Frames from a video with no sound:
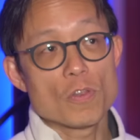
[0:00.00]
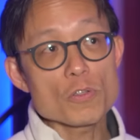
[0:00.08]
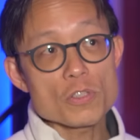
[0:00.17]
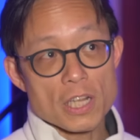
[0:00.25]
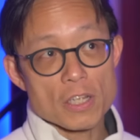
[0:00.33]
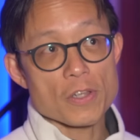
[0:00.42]

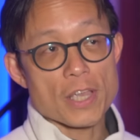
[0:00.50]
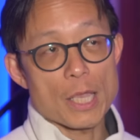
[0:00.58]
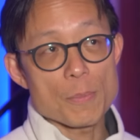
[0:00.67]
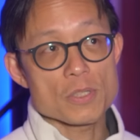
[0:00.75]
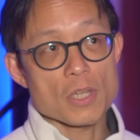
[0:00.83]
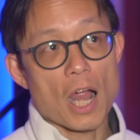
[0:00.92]
Those clicker
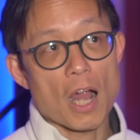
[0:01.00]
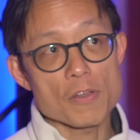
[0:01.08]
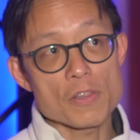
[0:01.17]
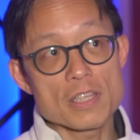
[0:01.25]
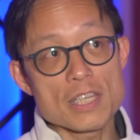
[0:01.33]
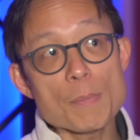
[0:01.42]
games
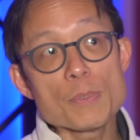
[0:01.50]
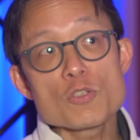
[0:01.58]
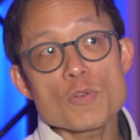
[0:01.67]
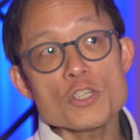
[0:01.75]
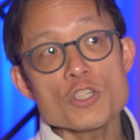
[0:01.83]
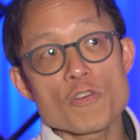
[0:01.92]
are the
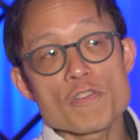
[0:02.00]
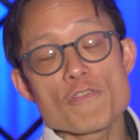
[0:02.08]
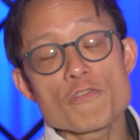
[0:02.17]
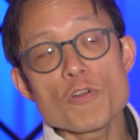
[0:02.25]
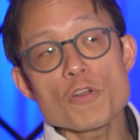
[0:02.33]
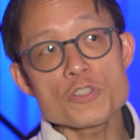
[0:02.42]
demonstration of
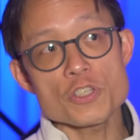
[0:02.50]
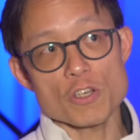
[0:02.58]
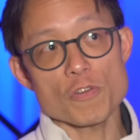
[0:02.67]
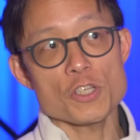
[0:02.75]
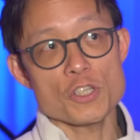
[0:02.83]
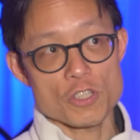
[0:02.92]
the first
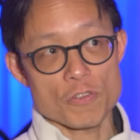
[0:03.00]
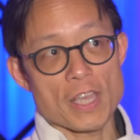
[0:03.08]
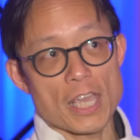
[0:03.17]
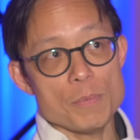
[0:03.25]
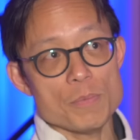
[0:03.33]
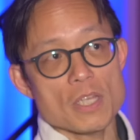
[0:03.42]
generations of
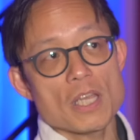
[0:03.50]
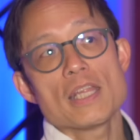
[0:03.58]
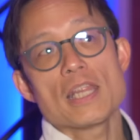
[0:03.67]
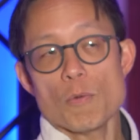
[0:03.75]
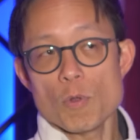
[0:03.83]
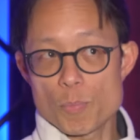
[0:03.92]
games
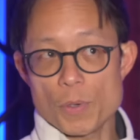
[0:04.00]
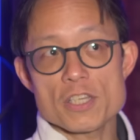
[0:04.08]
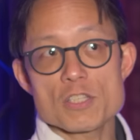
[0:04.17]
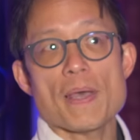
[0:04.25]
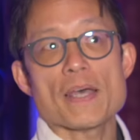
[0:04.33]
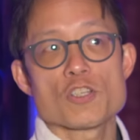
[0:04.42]
that will
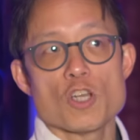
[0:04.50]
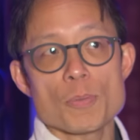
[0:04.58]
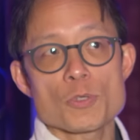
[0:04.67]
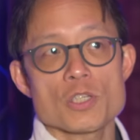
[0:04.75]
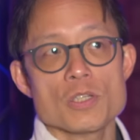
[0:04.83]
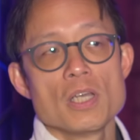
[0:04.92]
bring us mass
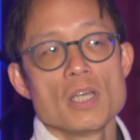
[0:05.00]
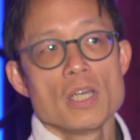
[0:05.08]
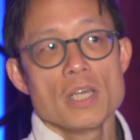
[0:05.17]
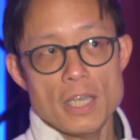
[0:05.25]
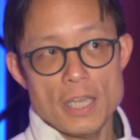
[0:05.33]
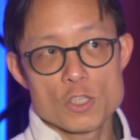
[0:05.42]
adoption
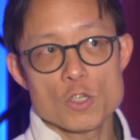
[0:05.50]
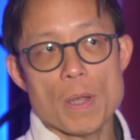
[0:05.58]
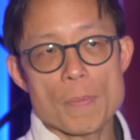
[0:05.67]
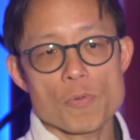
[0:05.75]
into Web